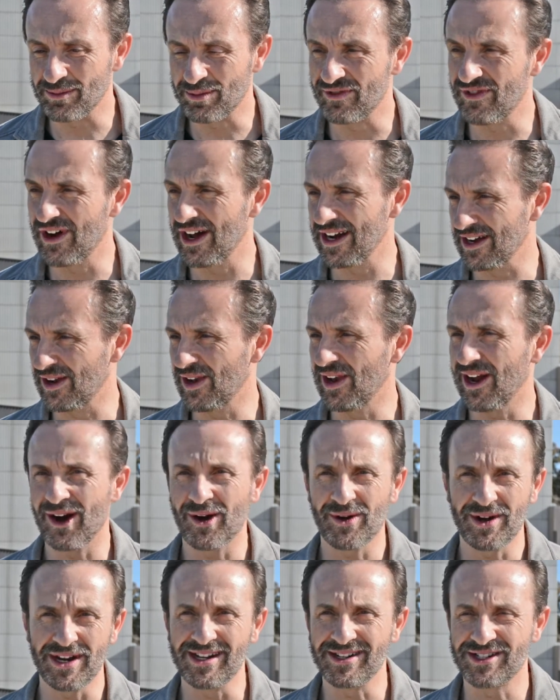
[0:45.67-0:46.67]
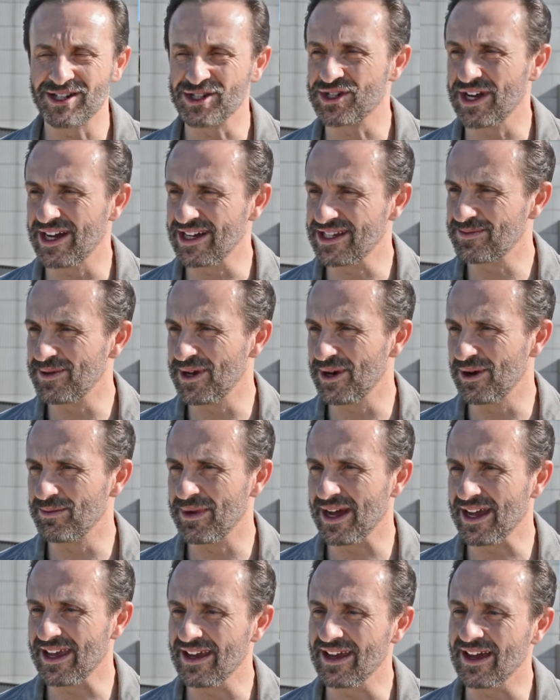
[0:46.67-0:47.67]
of providing clarity to Shakespeare
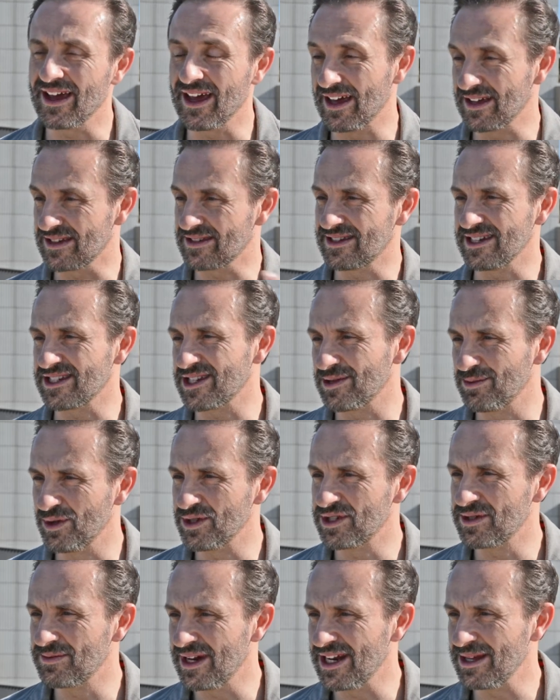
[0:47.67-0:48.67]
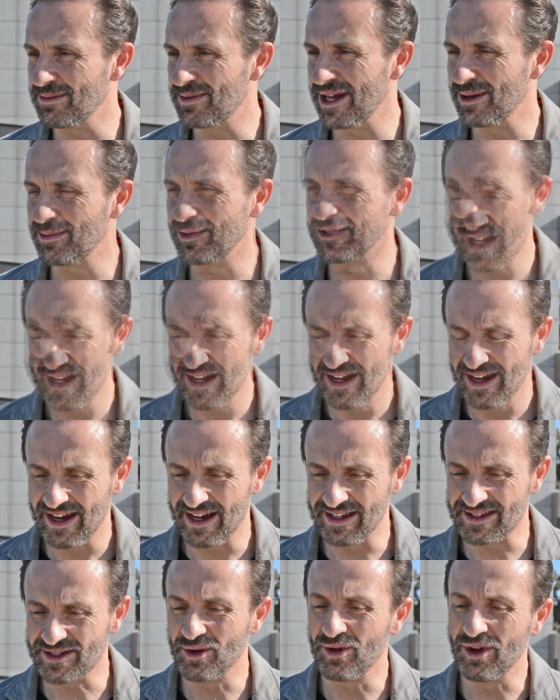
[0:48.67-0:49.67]
and making it accessible to many people.
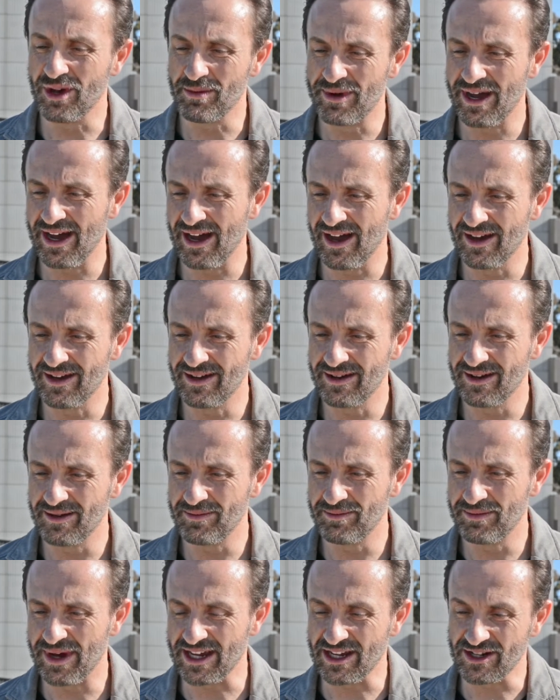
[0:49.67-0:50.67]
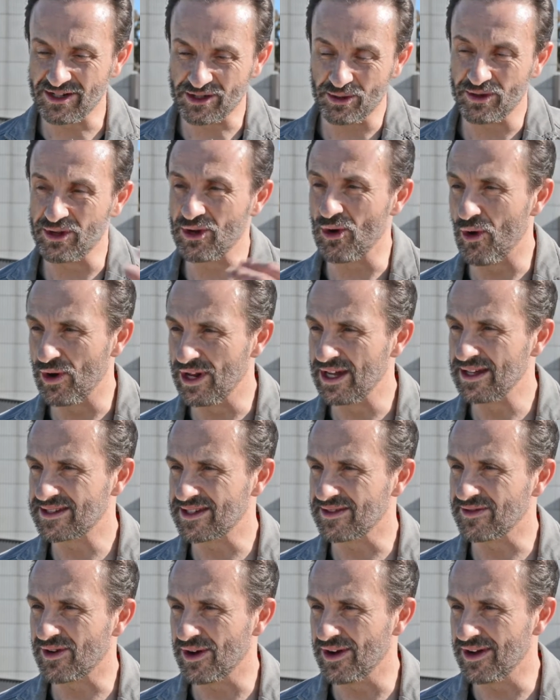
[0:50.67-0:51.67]
It's all about making sure the
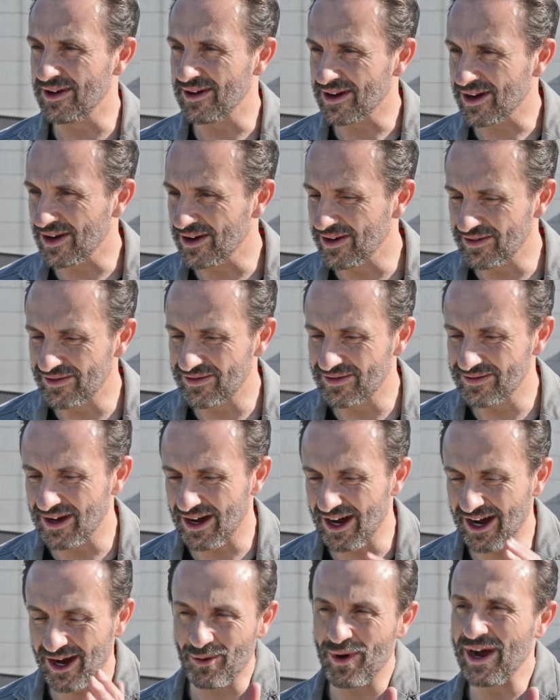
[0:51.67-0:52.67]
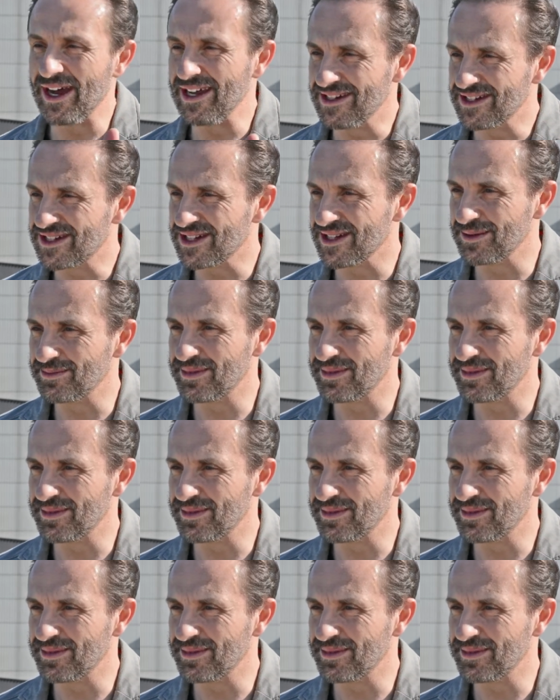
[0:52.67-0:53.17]
audience have got a kind of highway into the